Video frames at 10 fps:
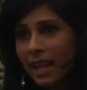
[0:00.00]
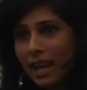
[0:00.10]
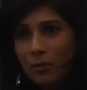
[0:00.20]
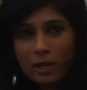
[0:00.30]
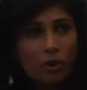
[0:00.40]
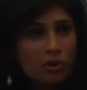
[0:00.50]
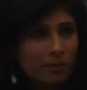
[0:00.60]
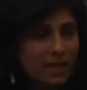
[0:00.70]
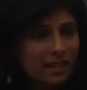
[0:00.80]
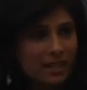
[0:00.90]
then are we going
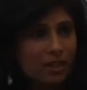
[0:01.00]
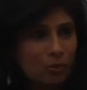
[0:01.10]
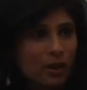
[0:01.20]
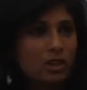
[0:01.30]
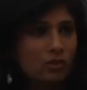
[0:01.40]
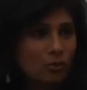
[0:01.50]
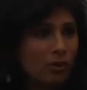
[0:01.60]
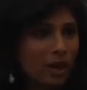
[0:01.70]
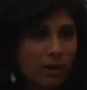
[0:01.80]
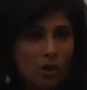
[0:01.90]
to be in the situation
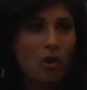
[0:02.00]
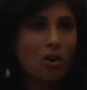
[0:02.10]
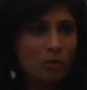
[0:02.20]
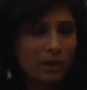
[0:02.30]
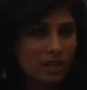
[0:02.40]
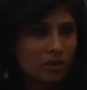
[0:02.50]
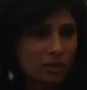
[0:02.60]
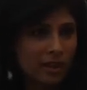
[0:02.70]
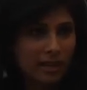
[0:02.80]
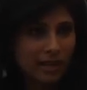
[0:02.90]
where we're always
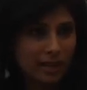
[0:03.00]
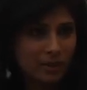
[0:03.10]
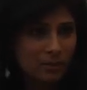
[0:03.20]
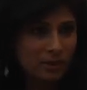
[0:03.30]
struggling